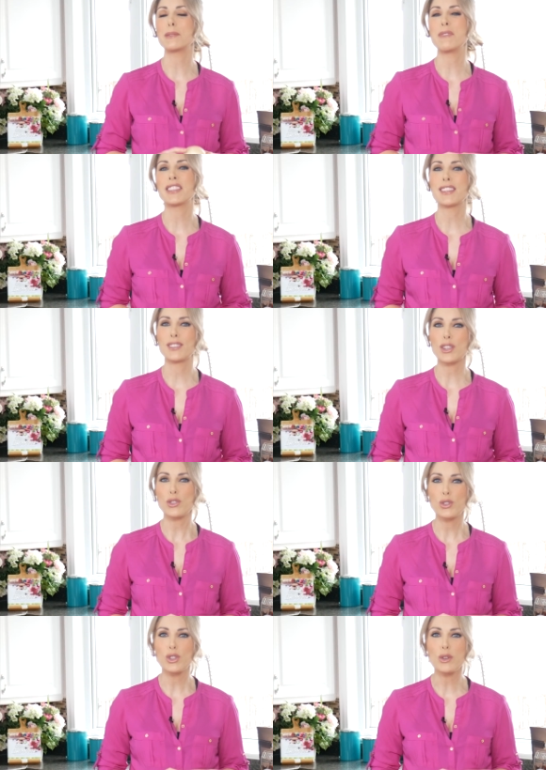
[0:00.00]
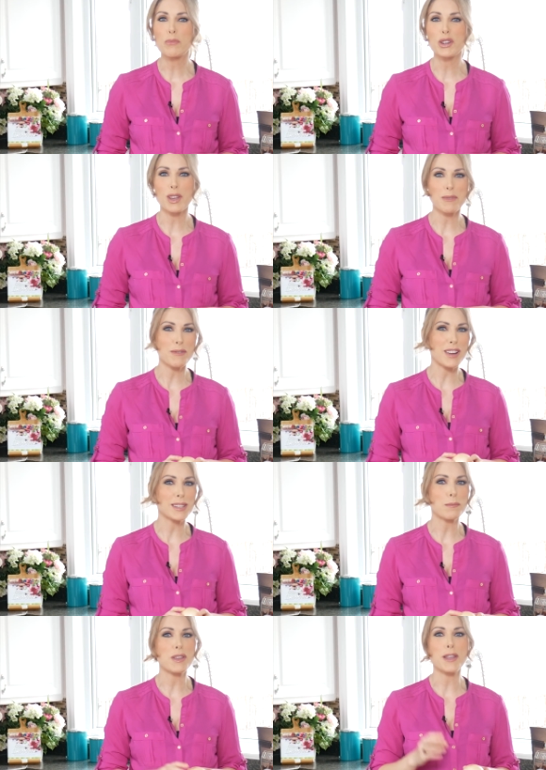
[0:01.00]
make this super yummy
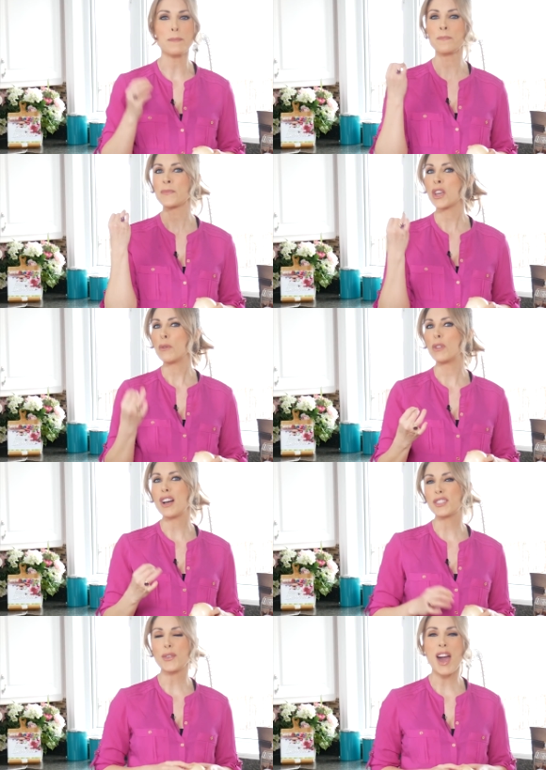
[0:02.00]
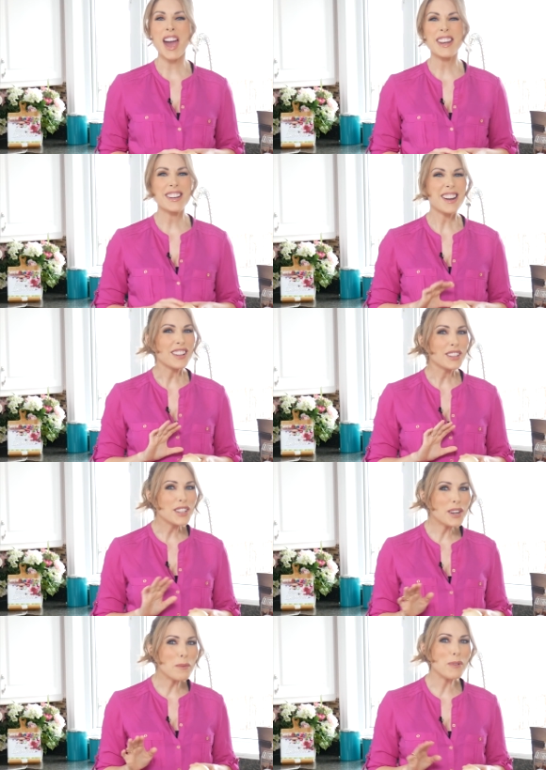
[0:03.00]
recipe. We'll also add in a
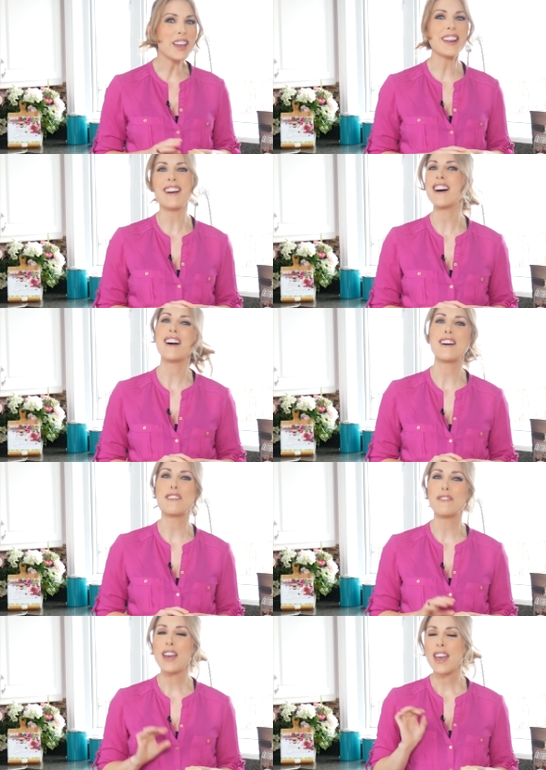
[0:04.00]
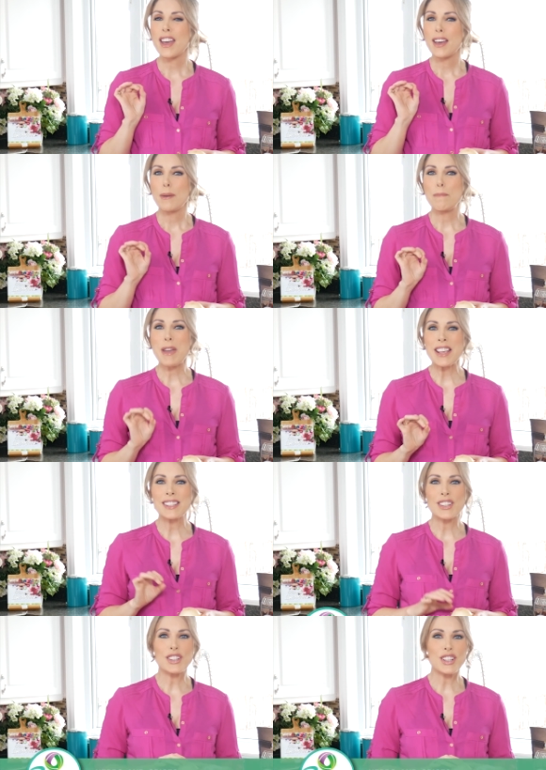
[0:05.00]
little bit of
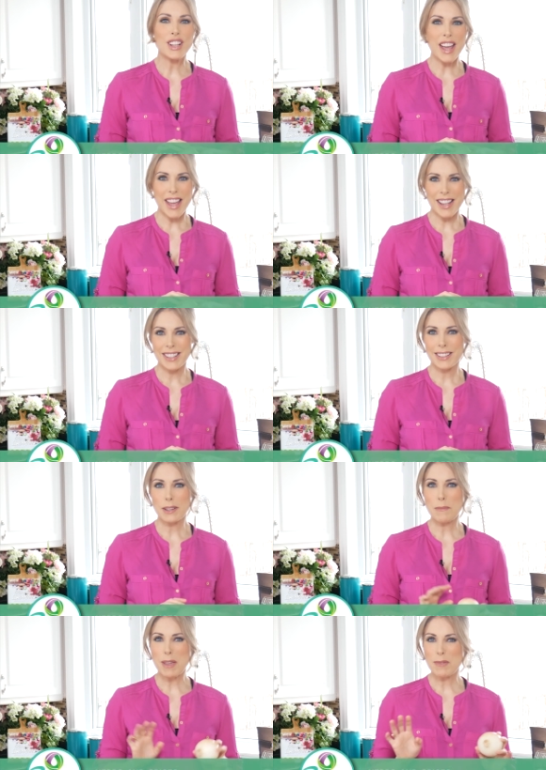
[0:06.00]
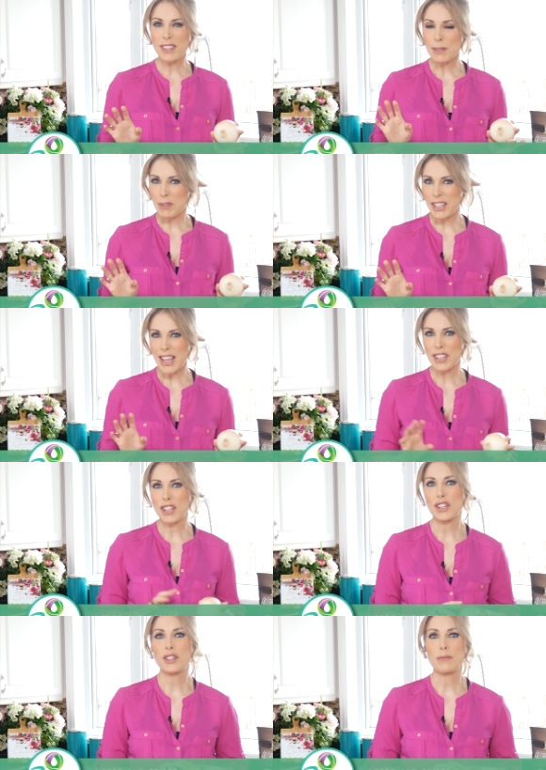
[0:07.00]
basil and maybe some
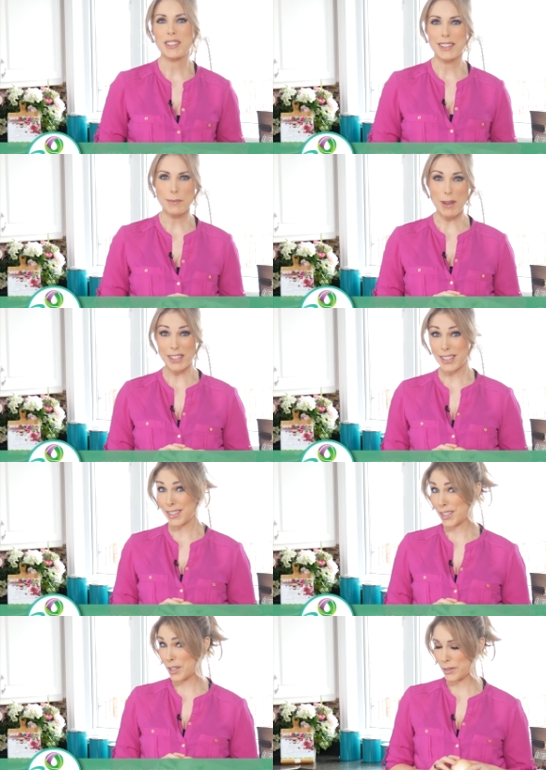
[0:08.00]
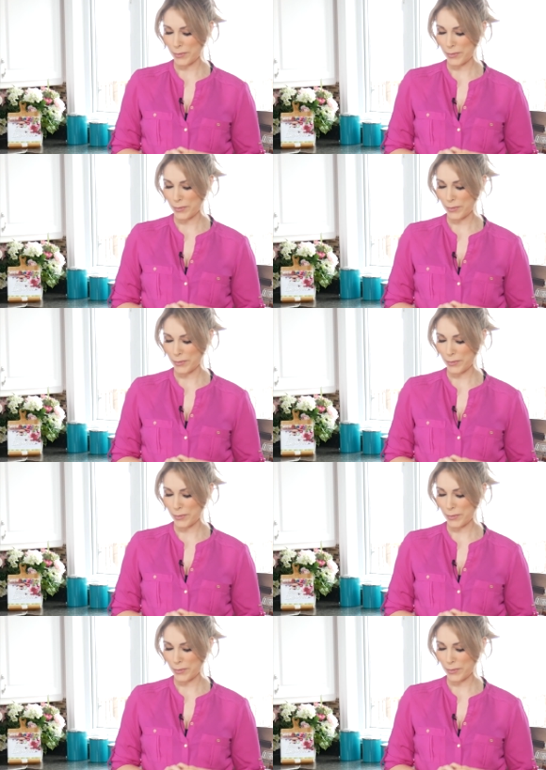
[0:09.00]
Italian herbs and spices too.